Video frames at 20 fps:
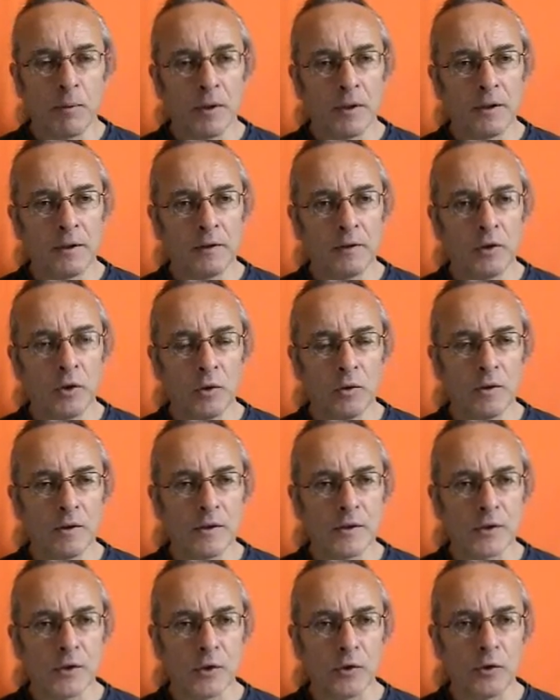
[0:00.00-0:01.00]
but in
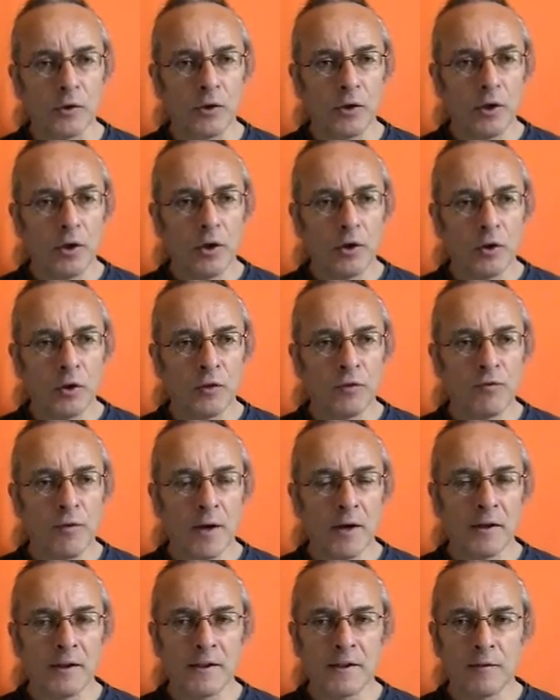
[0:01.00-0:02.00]
doing so, you're
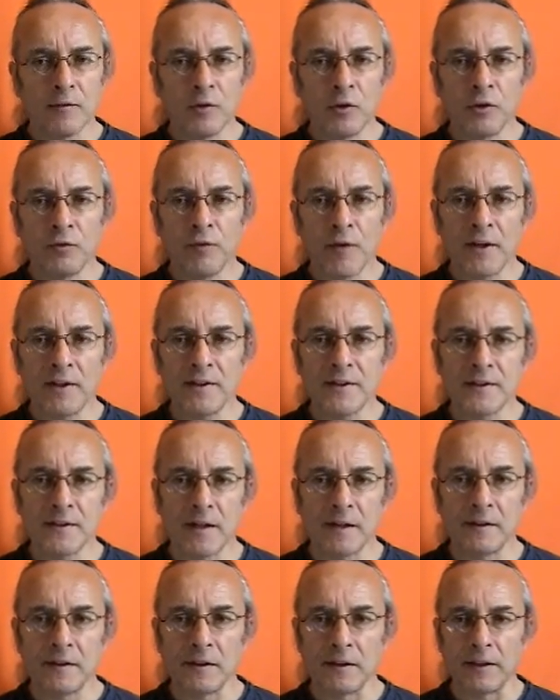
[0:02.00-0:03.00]
very
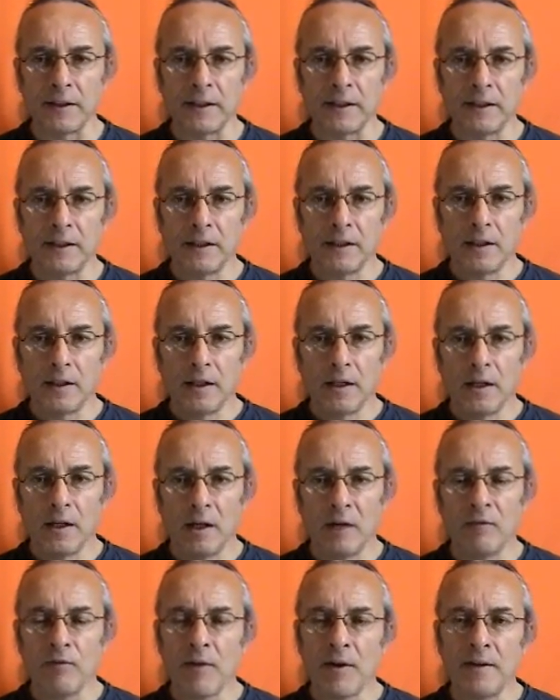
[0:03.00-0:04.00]
subtly
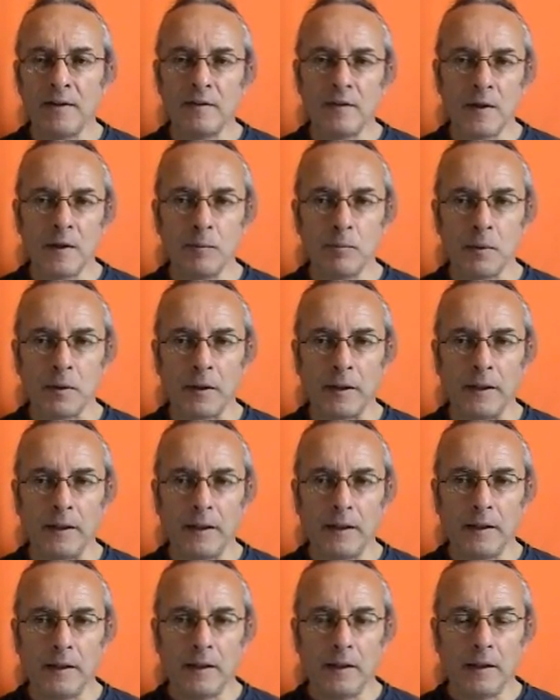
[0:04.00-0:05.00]
and very
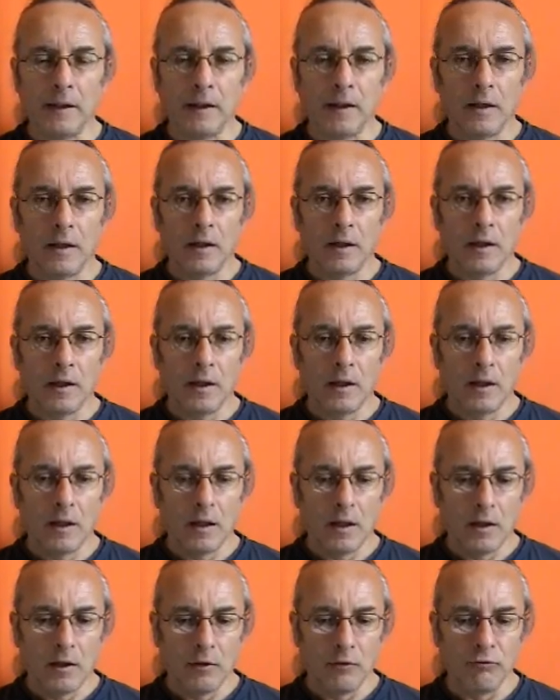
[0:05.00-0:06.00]
deeply
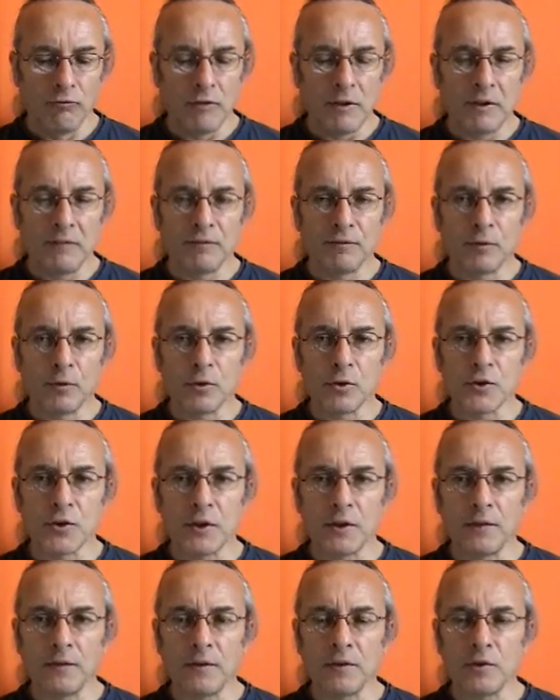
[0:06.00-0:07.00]

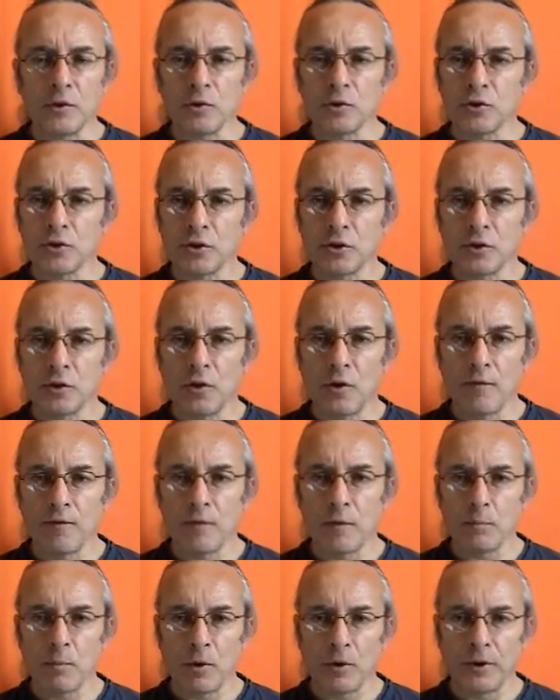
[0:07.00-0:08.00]
reinforcing the notion
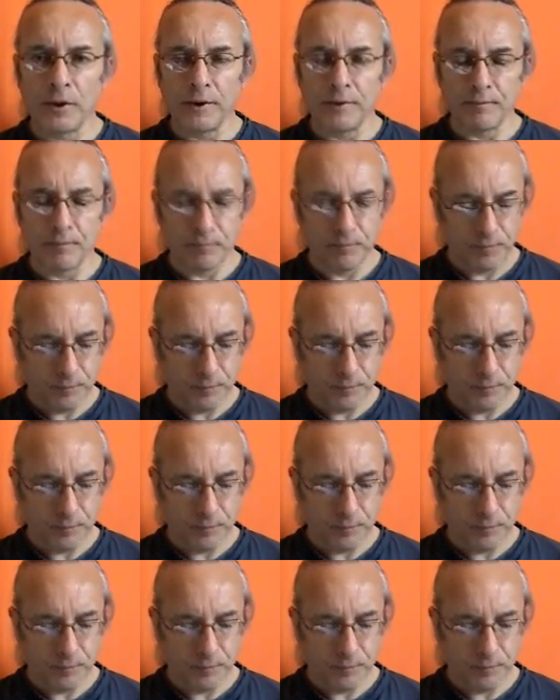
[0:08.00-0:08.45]
of the body.